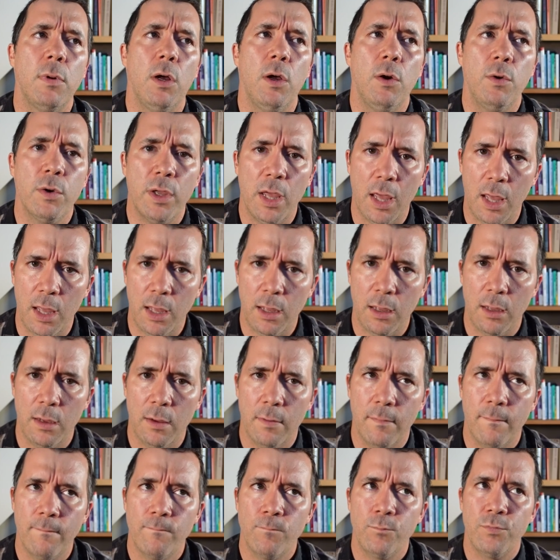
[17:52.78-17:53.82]
okay,
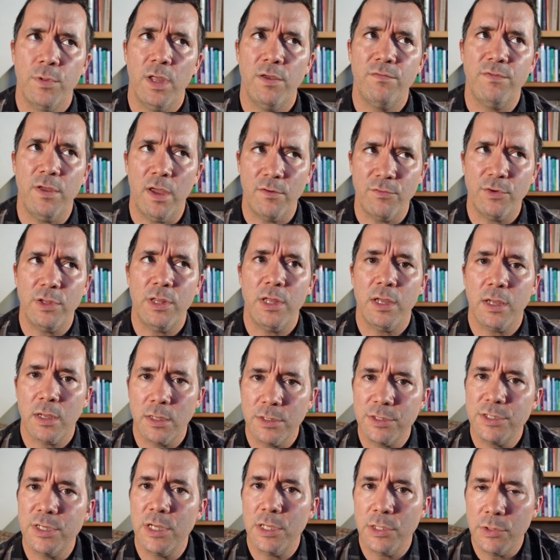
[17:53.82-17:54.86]
if everything
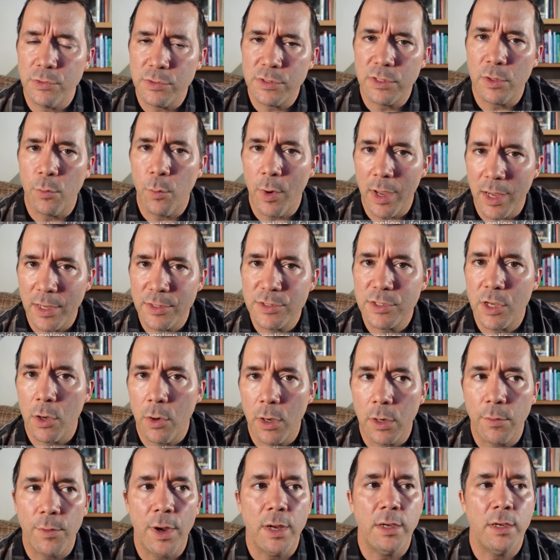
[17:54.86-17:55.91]
continues the way it's
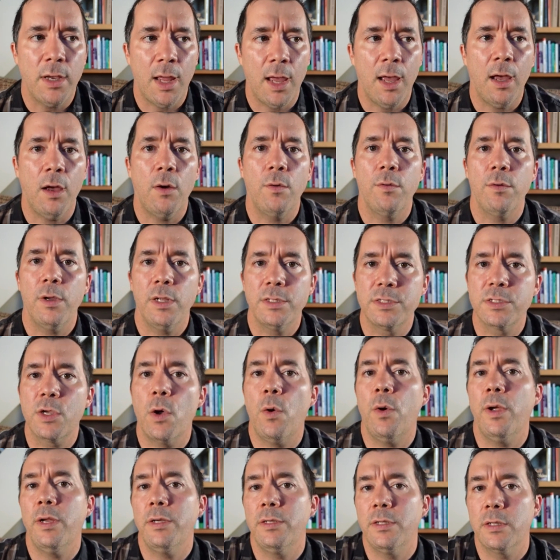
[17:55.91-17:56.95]
going right now, it's
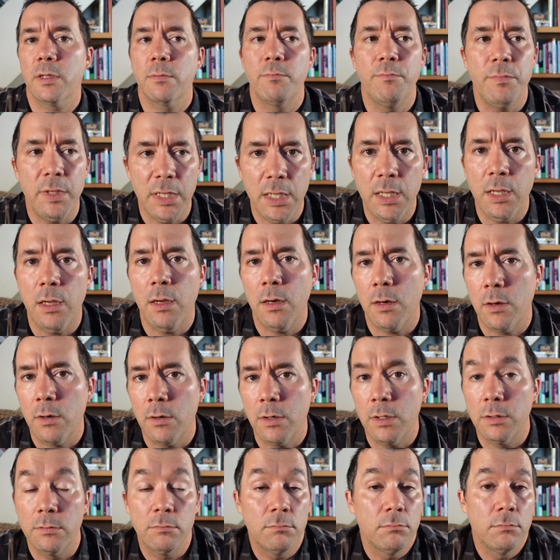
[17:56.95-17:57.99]
going to be
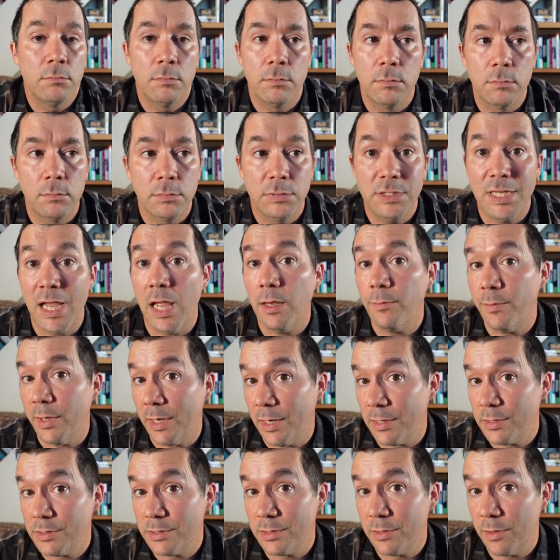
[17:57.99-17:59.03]
here in 10
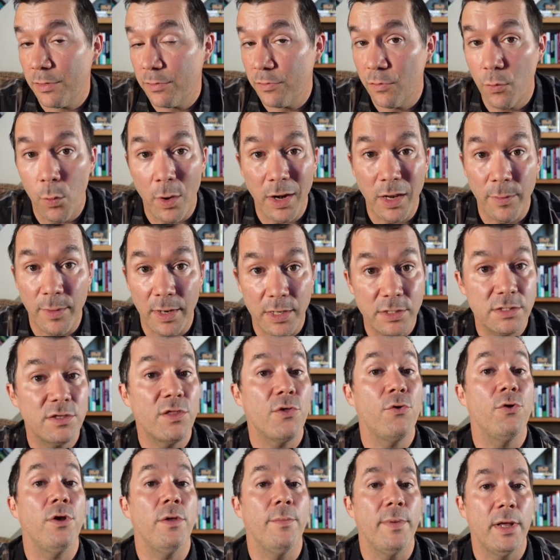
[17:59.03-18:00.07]
minutes, 20 minutes,
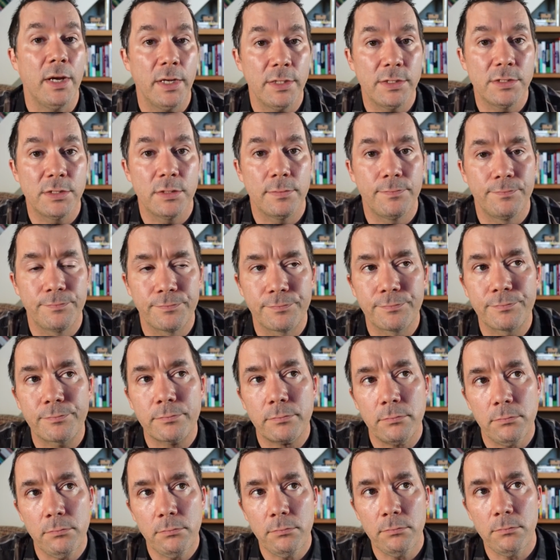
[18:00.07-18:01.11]
30 minutes.
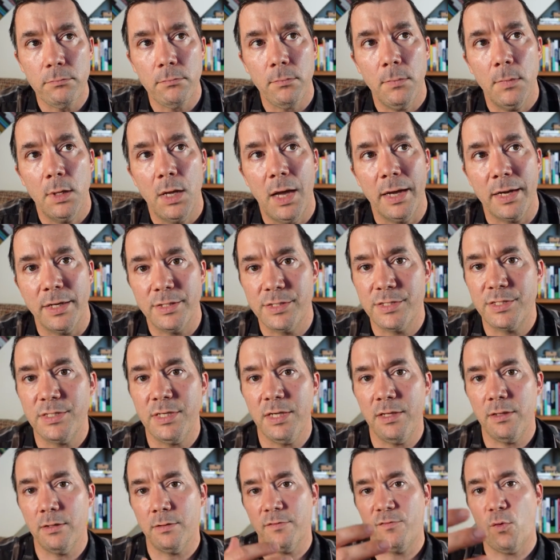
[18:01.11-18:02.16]
I could
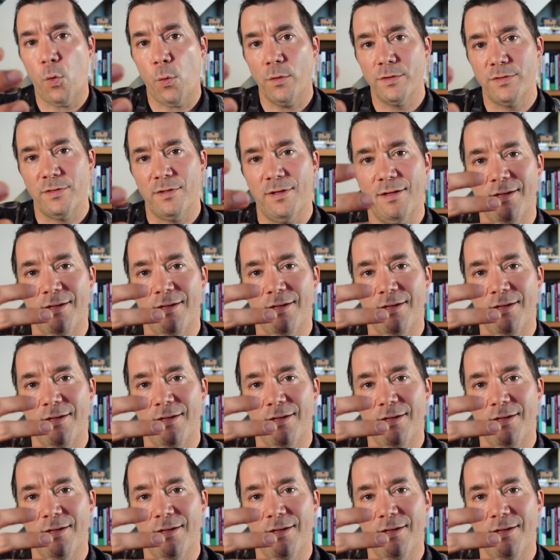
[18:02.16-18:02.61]
see the four